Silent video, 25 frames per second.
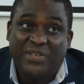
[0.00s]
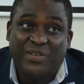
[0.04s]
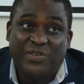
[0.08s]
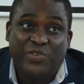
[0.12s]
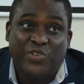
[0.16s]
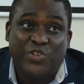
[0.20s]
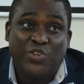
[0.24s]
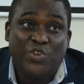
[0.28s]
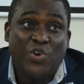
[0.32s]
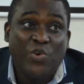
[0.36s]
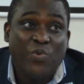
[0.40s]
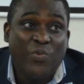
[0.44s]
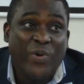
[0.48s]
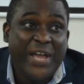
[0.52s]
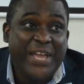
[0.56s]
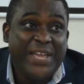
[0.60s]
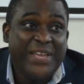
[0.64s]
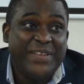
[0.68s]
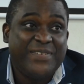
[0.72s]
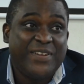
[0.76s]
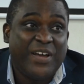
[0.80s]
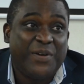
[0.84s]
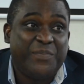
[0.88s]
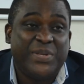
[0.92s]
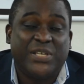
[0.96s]
You know why?
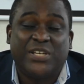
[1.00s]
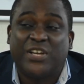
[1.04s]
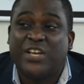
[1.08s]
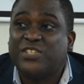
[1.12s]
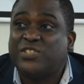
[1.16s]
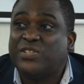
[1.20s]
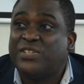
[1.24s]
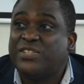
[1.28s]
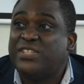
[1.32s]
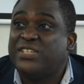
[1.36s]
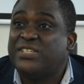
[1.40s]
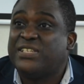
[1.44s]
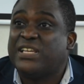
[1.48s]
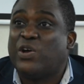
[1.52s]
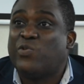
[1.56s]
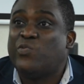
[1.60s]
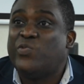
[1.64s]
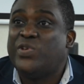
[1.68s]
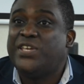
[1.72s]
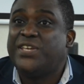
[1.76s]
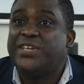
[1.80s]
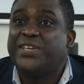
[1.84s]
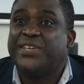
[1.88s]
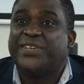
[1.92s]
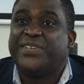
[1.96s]
Not because he think that
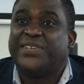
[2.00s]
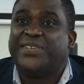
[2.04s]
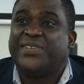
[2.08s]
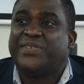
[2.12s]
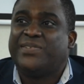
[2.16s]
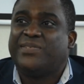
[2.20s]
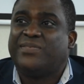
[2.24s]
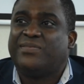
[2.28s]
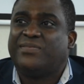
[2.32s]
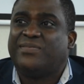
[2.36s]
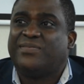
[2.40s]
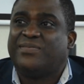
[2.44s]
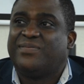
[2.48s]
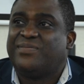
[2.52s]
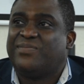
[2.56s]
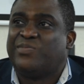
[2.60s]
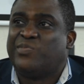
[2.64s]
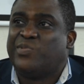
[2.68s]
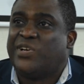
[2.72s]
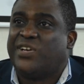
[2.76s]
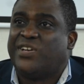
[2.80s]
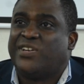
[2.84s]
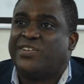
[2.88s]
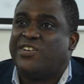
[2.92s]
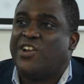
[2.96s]
we
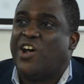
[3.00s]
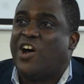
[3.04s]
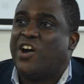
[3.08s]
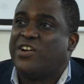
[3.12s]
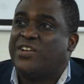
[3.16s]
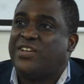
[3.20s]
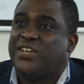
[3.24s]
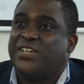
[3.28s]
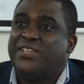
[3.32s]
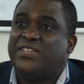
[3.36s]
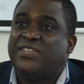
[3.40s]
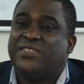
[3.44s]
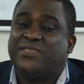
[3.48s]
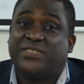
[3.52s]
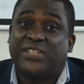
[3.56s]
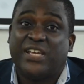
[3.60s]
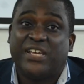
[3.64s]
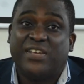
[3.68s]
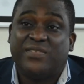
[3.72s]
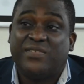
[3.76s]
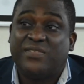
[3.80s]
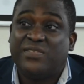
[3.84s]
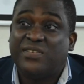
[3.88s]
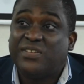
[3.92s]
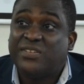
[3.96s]
were not good. He's
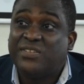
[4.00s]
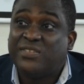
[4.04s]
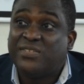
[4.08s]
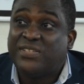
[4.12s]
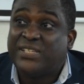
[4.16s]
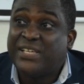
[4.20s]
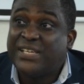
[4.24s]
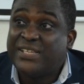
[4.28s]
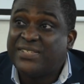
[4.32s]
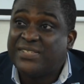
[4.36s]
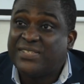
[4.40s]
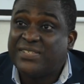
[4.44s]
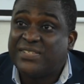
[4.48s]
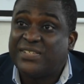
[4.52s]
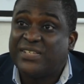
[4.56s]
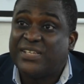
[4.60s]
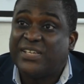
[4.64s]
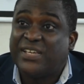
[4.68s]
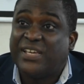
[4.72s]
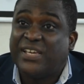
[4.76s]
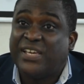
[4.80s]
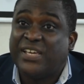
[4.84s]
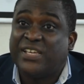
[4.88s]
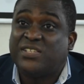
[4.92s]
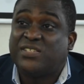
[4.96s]
like, this
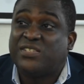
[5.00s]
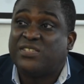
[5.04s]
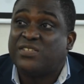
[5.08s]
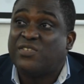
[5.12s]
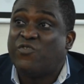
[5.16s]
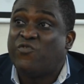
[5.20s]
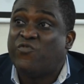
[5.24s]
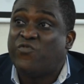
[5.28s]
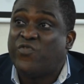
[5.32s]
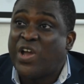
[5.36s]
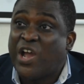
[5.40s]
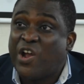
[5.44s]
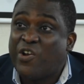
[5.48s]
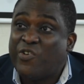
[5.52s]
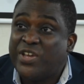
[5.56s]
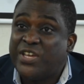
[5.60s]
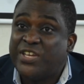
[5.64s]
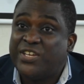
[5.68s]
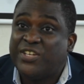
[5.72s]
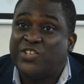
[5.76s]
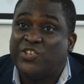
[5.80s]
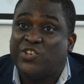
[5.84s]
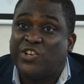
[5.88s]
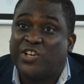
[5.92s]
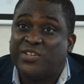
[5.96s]
is very
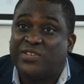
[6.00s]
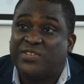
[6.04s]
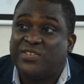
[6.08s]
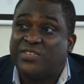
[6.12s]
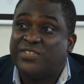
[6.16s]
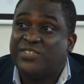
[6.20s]
good.